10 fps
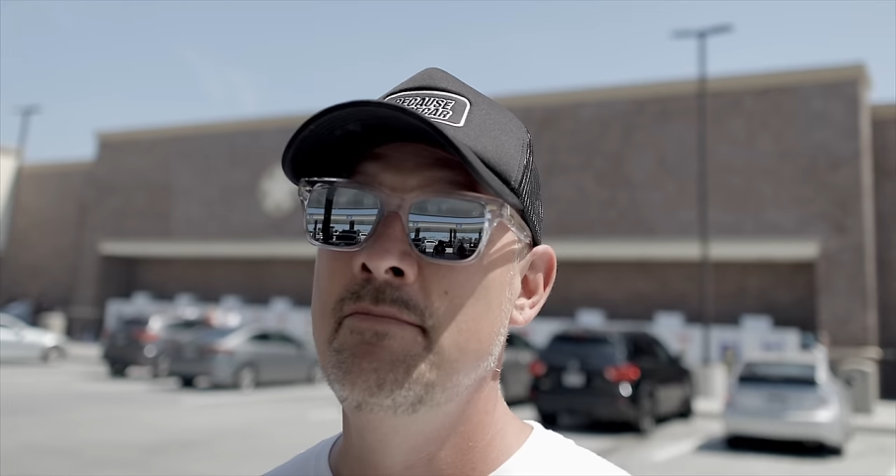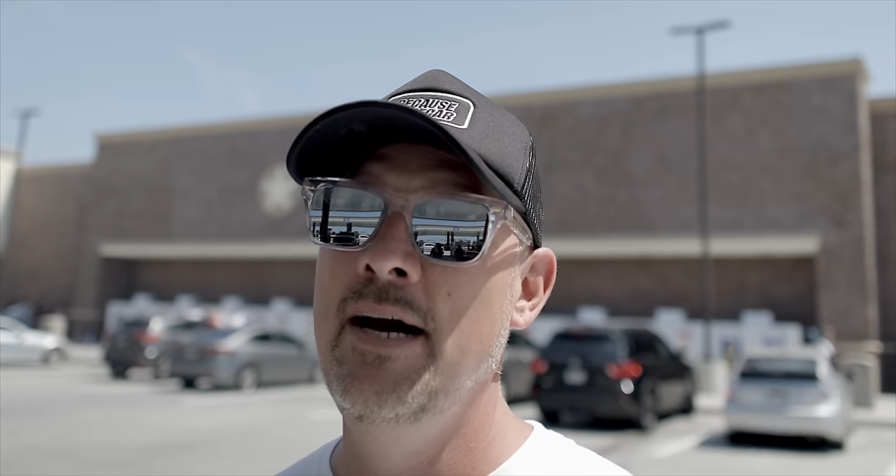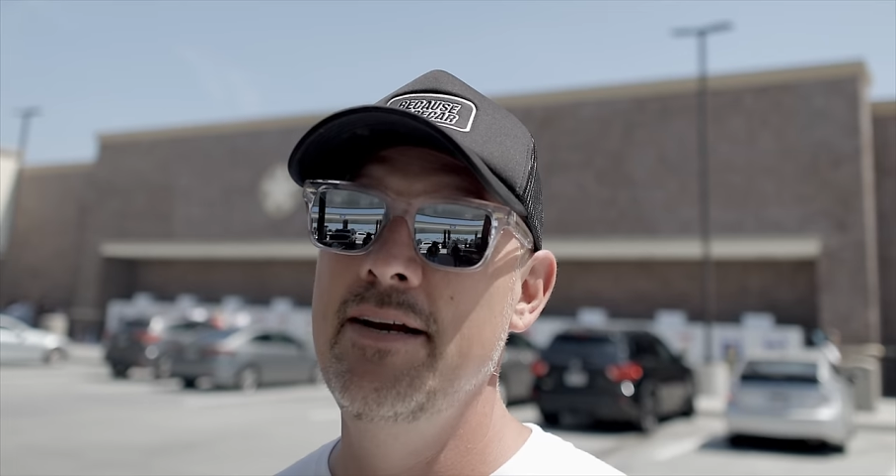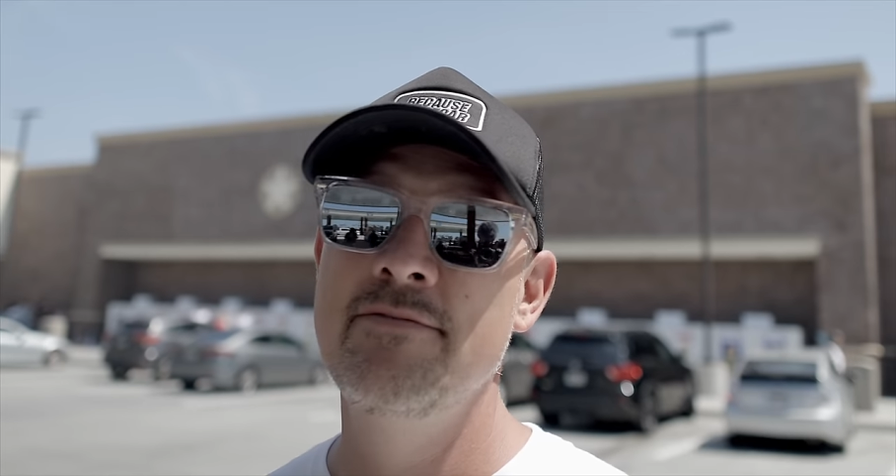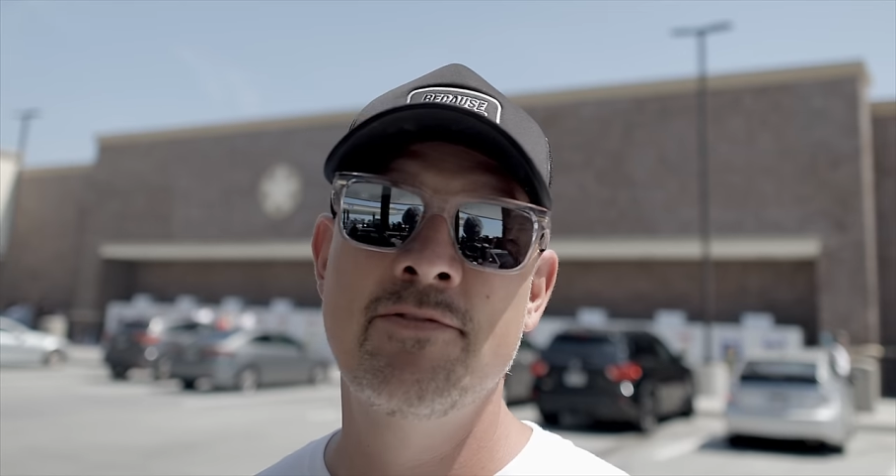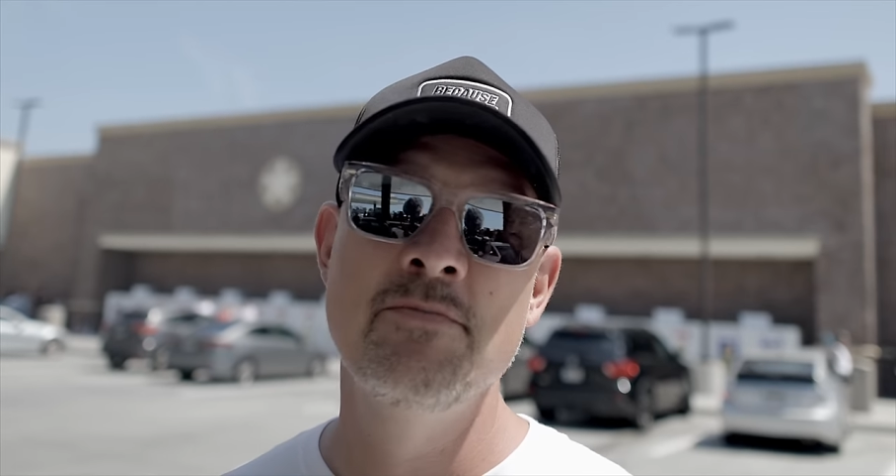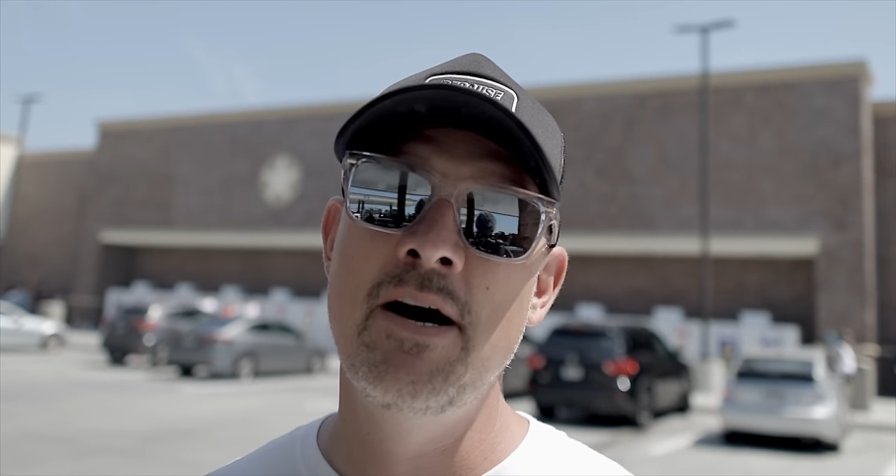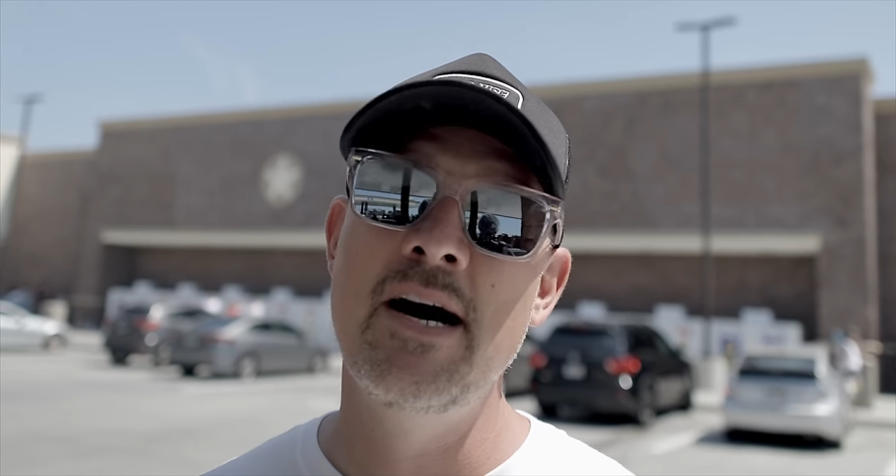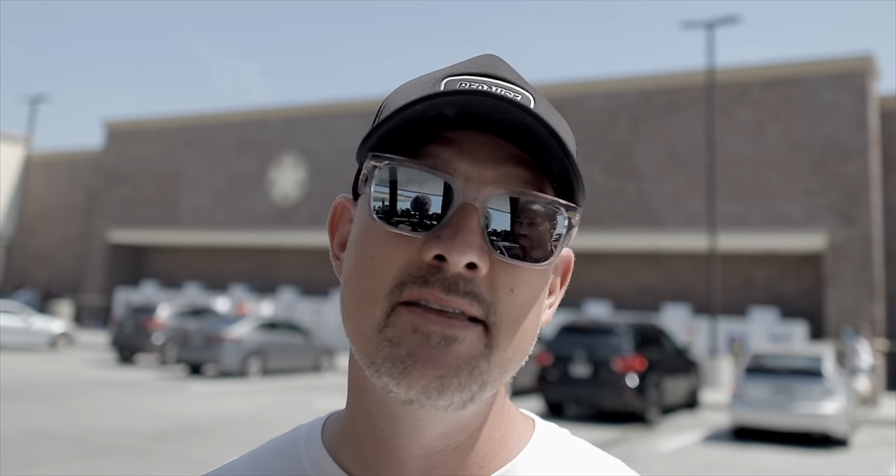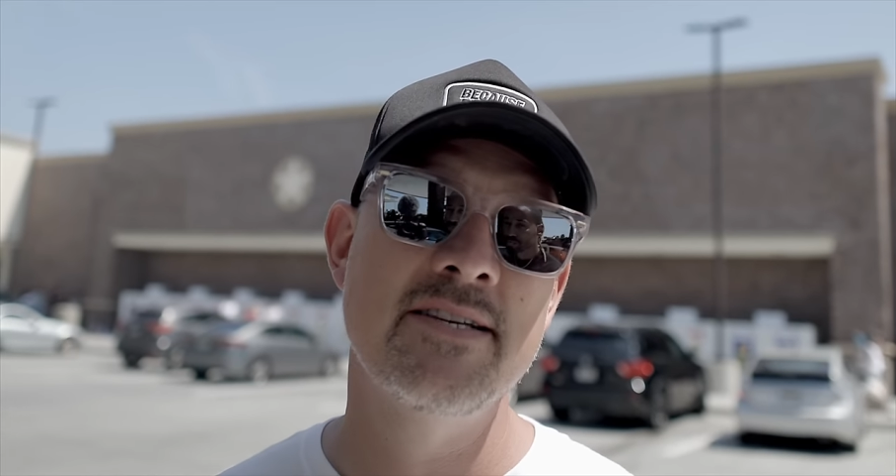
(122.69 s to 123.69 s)
But for
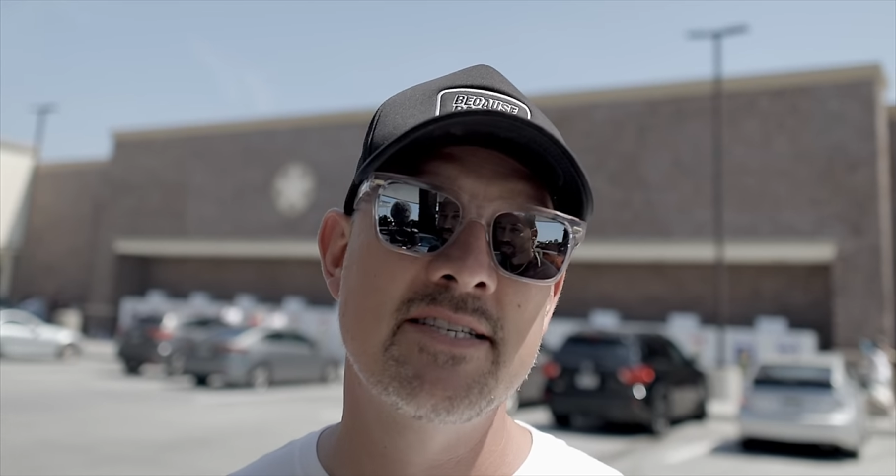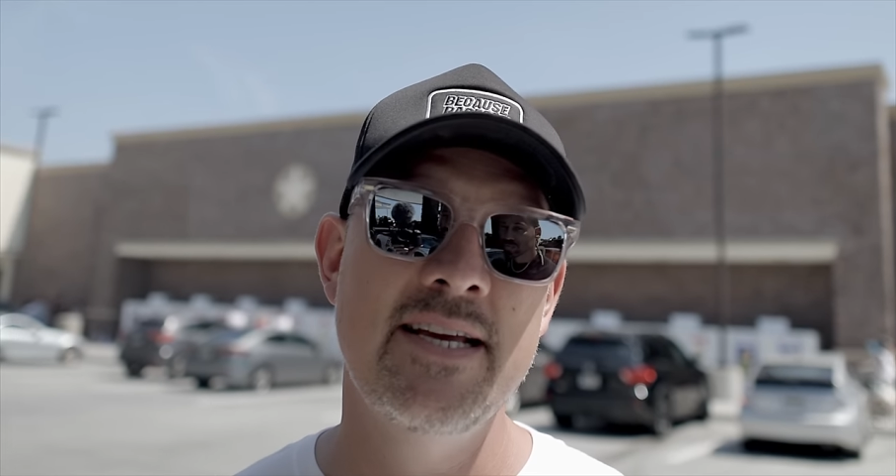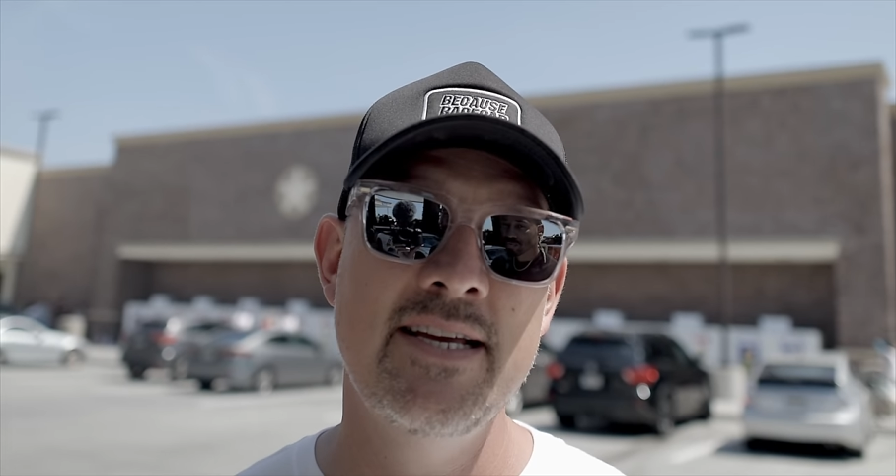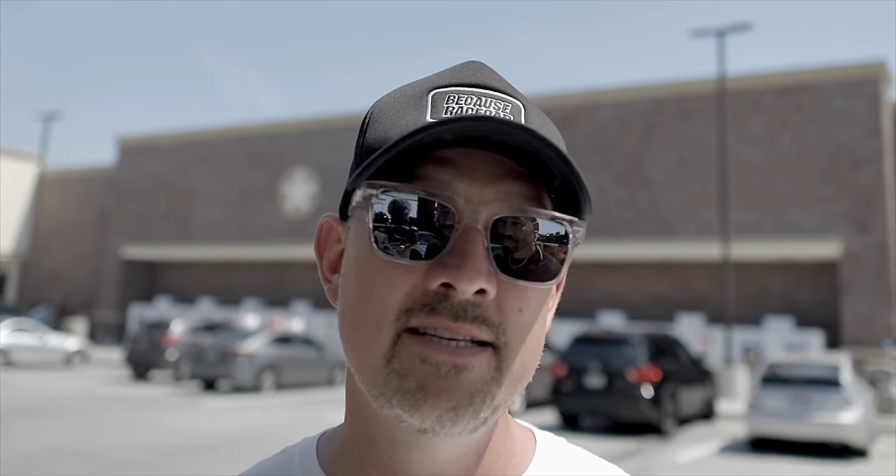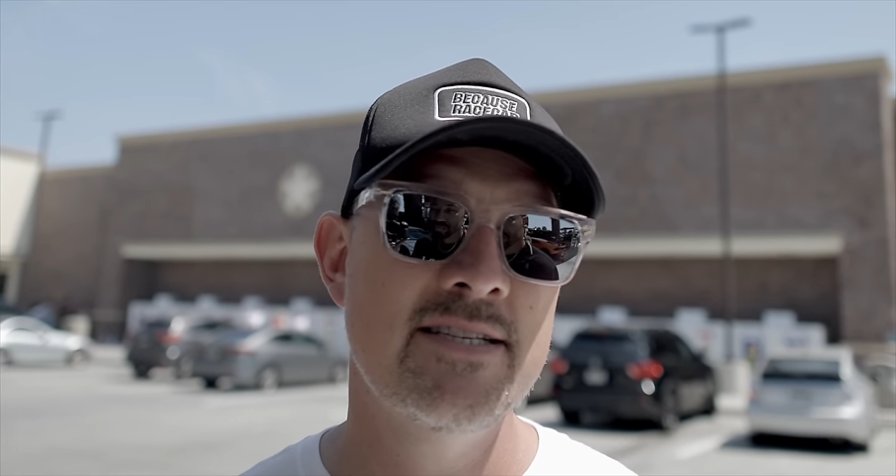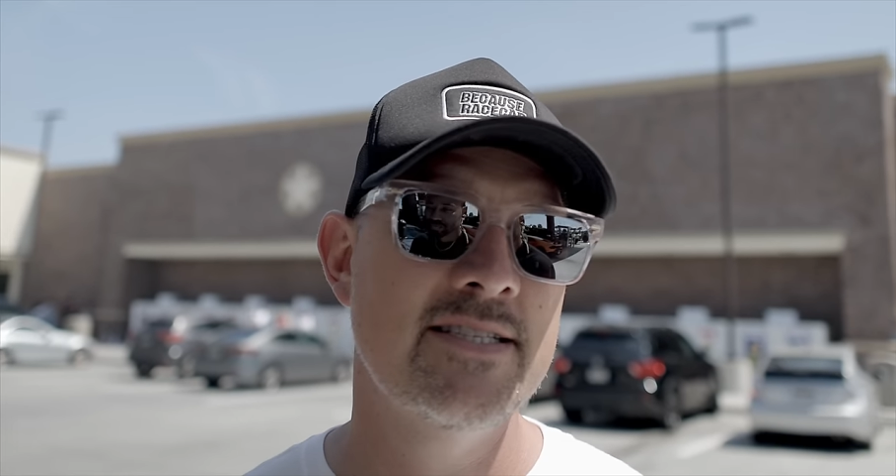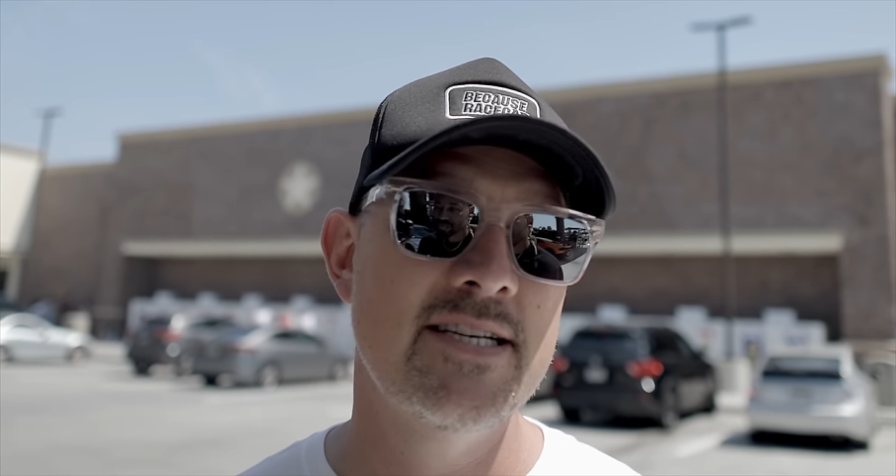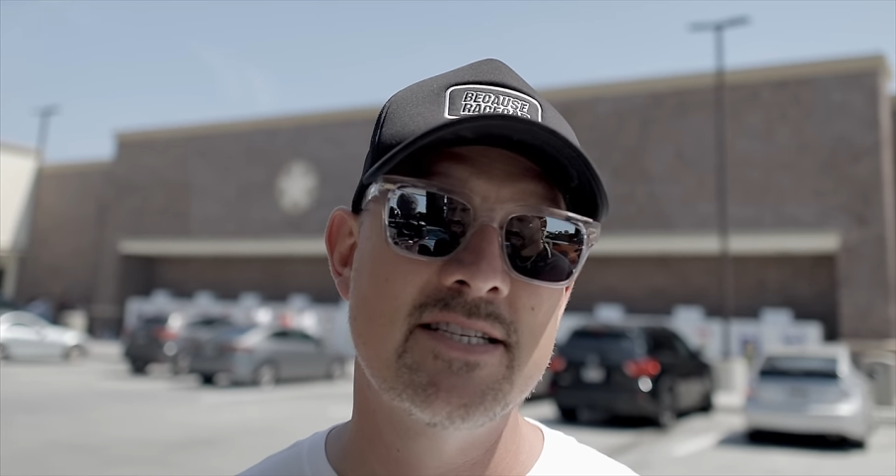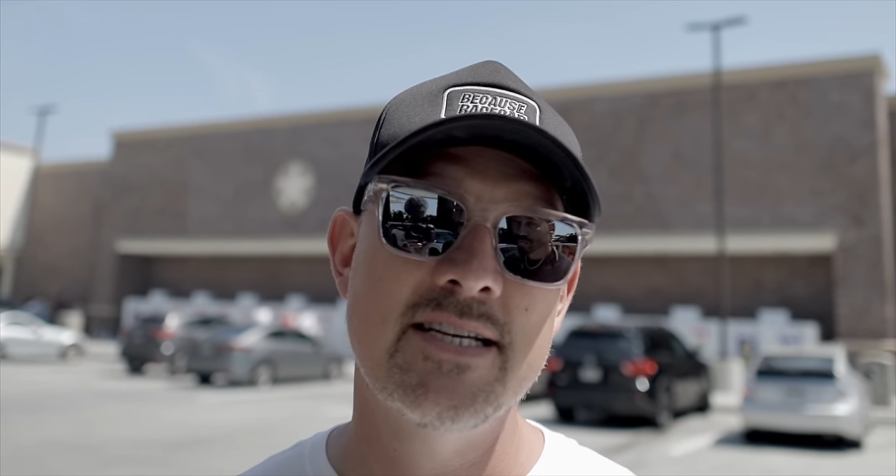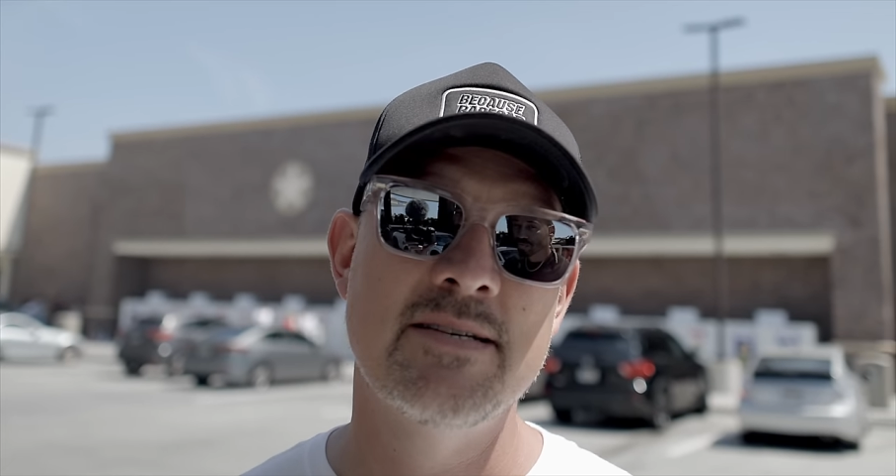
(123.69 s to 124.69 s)
behind the scenes,
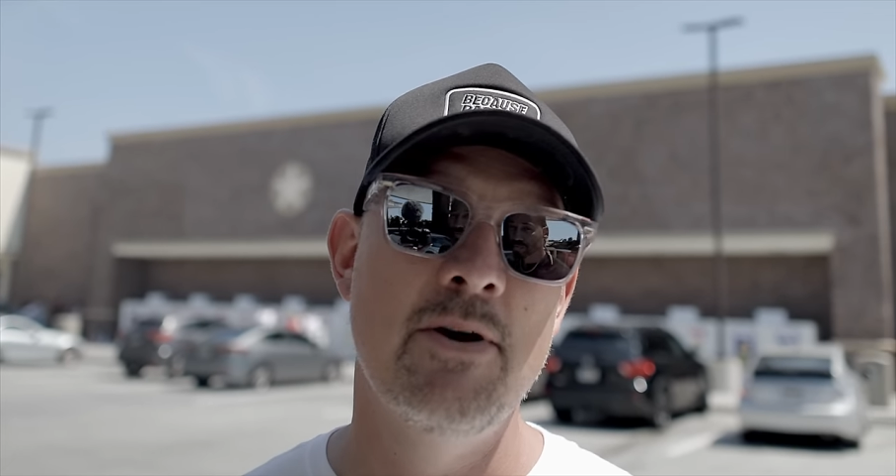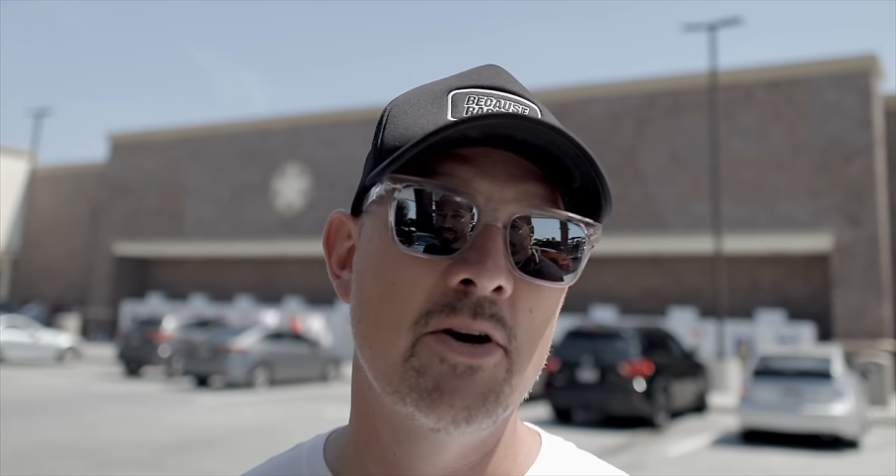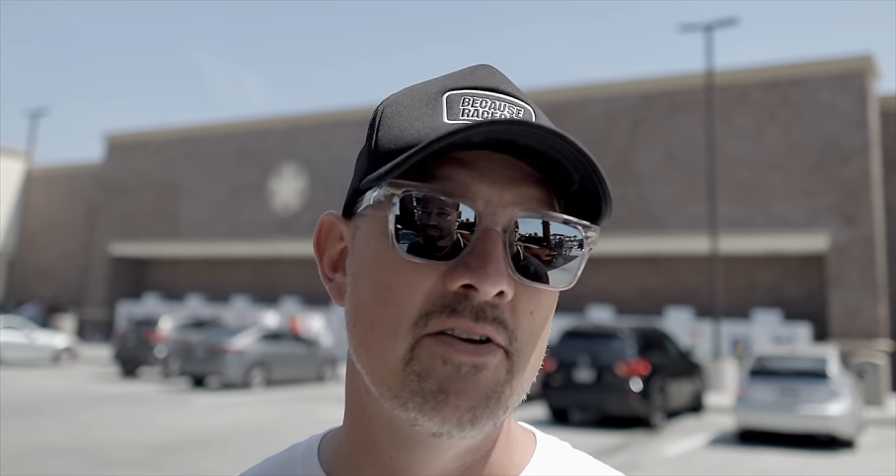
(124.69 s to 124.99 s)
it's about